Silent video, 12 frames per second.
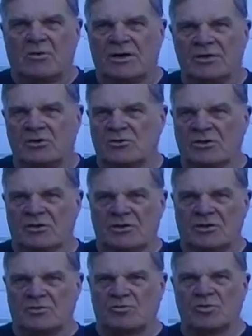while you're in
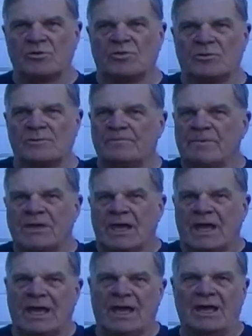another room
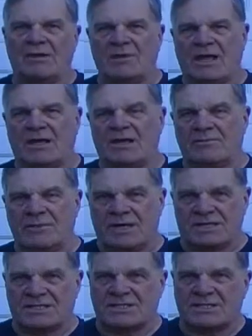and making a
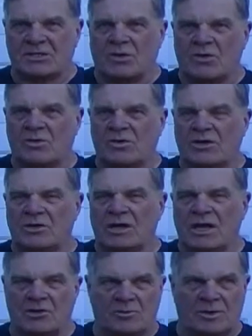mess. So,
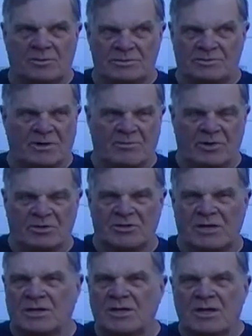and your pup is probably
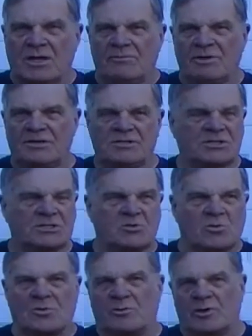going to be
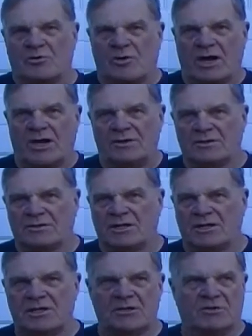squirming around and
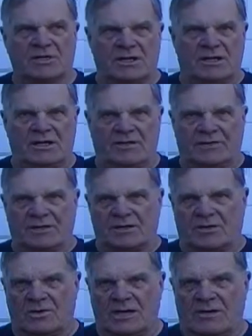letting you know, hey, I've got
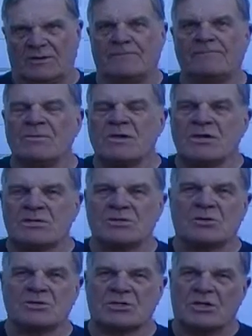to go out.
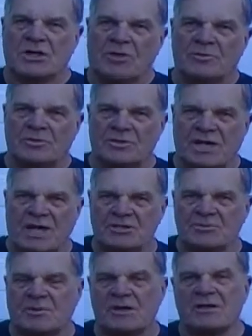So it's going to help you with
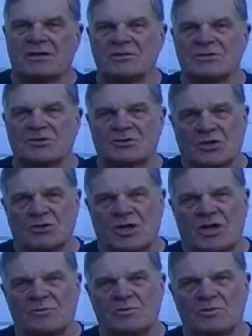housebreaking. It's also going
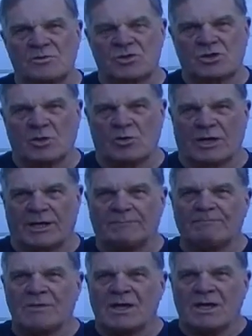to help you with
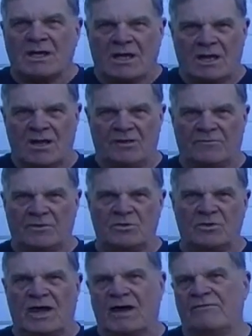chewing. If
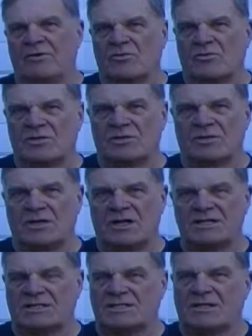you have a really
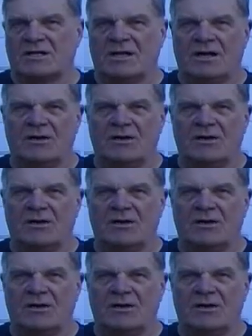nice